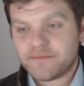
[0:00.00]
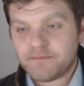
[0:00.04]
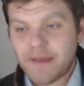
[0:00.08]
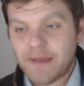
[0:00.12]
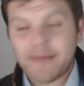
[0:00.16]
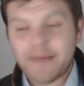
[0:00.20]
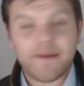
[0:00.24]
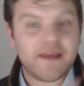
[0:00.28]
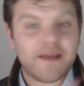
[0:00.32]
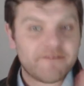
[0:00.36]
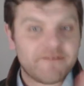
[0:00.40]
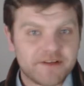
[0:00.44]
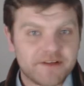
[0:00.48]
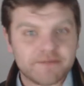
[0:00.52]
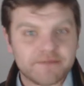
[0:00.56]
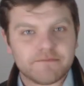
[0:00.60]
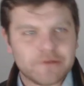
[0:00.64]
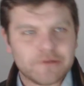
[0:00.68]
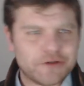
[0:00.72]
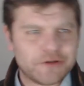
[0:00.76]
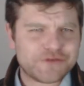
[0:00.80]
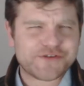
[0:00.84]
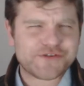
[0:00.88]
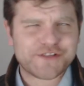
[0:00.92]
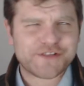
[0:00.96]
maybe even
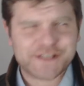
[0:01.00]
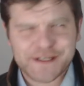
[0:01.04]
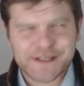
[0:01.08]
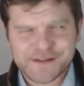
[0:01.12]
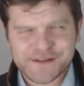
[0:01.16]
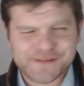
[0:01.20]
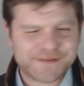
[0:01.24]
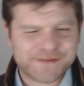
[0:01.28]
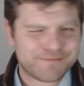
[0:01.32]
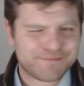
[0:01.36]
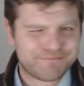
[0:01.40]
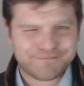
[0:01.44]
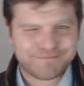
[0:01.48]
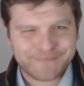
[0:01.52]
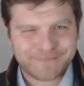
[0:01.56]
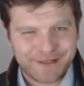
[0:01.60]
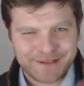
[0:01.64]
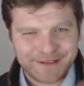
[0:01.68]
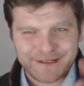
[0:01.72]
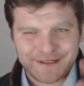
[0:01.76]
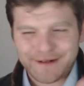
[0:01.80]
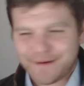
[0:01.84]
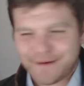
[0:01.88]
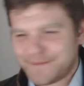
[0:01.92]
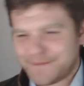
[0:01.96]
hundreds of years. I
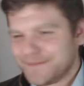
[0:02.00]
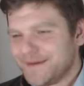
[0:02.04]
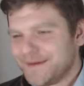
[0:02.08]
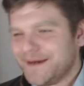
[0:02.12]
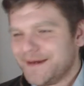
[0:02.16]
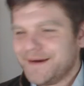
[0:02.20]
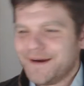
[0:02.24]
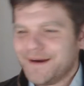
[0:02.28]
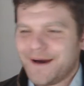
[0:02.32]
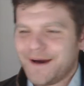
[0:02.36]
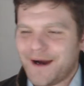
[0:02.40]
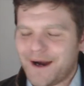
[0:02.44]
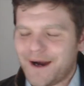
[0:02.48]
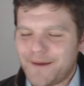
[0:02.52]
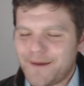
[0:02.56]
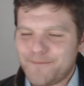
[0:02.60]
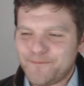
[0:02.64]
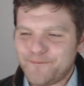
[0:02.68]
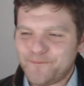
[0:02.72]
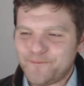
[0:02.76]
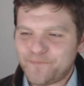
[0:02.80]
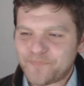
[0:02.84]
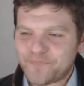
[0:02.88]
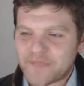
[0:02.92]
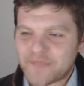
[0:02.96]
don't know.
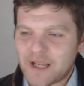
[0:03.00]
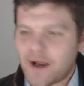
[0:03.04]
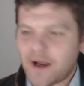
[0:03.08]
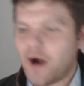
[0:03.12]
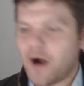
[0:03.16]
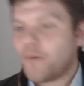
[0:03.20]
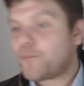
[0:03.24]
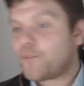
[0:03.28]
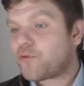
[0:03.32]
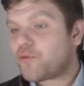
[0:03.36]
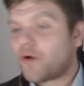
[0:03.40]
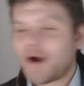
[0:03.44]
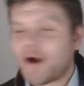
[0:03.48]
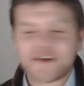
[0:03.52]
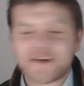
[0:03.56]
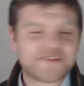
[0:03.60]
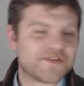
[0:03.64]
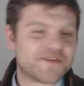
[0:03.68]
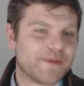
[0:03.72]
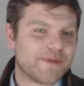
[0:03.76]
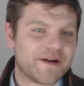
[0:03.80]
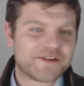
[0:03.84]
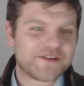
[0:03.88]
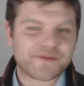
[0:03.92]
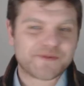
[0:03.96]
Um, oh,
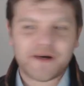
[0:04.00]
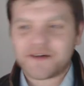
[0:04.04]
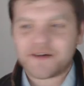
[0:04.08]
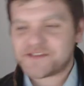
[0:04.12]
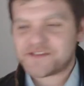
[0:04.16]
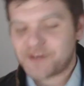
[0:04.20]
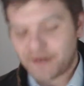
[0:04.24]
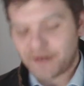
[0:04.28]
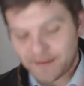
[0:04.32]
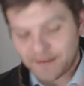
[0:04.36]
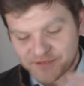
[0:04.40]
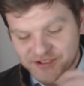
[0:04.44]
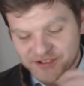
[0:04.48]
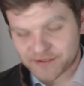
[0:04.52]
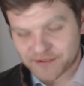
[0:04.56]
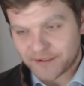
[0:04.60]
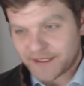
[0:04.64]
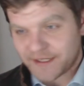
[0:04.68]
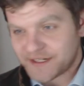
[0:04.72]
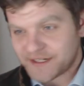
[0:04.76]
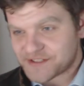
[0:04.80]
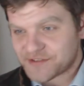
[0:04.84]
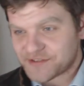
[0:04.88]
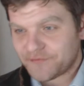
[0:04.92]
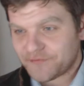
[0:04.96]
Proxima as well. Sorry, I'm just
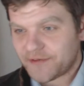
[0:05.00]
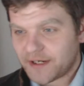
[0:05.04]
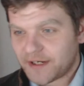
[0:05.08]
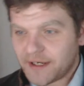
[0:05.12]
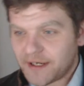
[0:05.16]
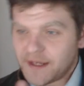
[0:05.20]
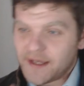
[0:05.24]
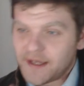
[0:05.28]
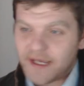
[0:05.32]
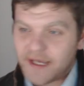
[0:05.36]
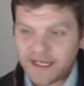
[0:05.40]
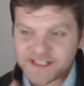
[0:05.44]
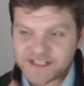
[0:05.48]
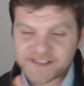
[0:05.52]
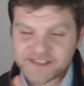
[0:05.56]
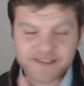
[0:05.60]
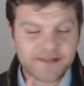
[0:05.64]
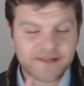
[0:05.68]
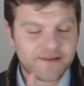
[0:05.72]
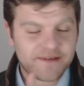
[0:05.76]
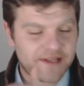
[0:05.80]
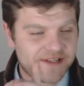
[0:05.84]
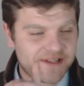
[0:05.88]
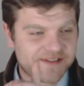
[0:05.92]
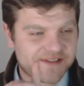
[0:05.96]
looking at something. It's
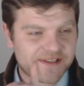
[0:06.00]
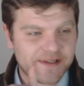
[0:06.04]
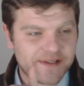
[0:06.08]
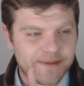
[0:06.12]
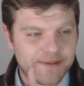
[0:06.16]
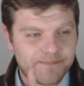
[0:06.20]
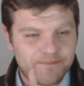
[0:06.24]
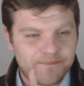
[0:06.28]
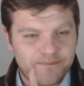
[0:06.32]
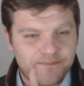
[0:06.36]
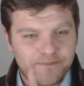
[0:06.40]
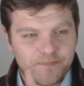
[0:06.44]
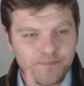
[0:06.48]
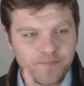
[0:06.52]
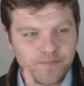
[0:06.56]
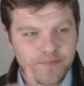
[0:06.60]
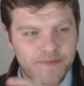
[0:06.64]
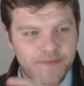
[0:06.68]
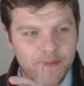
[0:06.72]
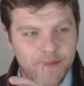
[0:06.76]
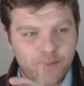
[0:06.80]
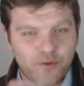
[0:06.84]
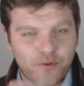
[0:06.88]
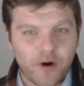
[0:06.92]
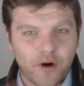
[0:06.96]
the it's the
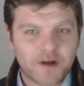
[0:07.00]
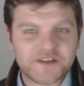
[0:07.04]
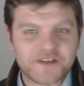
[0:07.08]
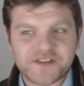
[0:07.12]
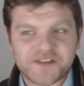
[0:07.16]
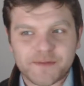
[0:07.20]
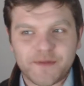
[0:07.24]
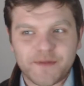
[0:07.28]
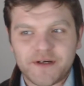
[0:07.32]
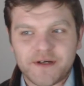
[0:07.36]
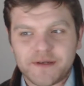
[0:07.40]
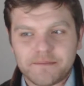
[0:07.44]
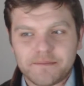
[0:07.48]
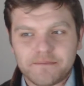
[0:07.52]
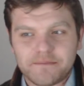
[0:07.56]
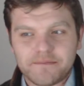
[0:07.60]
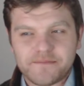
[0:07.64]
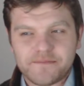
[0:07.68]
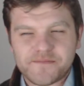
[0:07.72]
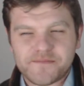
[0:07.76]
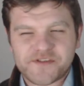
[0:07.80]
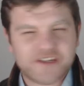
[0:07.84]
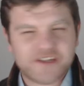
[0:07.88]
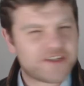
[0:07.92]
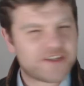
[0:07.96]
the Proxima
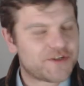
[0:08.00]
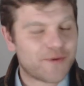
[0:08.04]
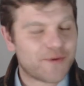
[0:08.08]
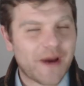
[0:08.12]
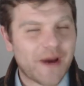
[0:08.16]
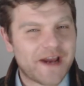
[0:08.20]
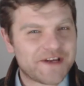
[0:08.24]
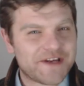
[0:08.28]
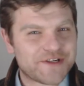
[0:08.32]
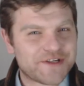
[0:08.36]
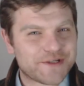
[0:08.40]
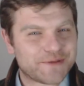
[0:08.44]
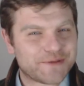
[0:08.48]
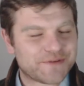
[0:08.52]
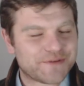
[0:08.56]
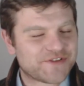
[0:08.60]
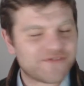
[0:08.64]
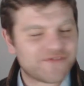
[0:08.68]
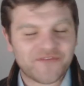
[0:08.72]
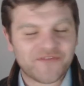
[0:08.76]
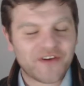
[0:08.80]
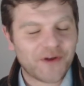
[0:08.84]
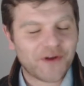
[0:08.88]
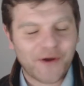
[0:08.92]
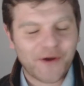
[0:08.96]
situation or
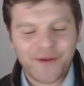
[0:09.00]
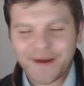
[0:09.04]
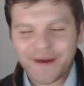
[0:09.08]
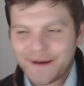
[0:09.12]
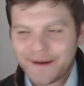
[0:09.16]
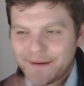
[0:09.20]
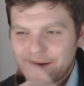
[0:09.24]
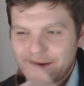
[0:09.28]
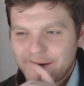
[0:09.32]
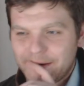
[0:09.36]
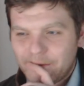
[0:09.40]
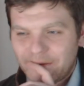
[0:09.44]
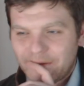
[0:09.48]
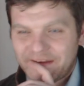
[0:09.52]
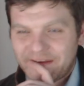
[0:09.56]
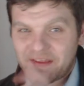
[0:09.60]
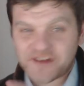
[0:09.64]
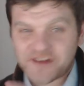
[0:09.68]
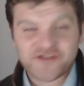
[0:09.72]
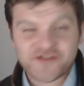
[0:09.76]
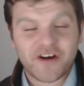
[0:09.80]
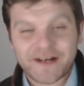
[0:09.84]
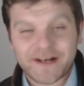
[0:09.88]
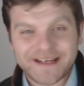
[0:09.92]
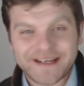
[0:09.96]
something like that, where they
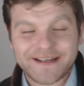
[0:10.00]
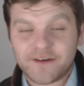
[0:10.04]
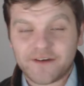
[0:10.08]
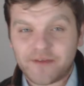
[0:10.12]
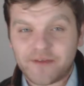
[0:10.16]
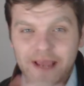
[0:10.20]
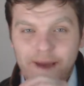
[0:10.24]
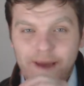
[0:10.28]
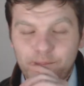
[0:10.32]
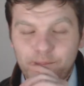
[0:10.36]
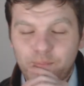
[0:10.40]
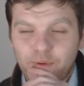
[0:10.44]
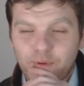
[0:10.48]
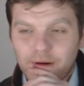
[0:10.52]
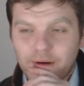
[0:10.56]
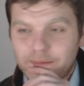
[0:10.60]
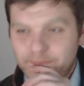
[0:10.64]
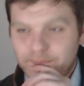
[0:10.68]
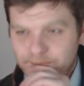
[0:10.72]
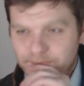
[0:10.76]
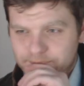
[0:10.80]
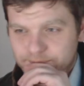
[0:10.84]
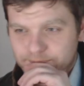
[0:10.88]
try and kill the Emperor.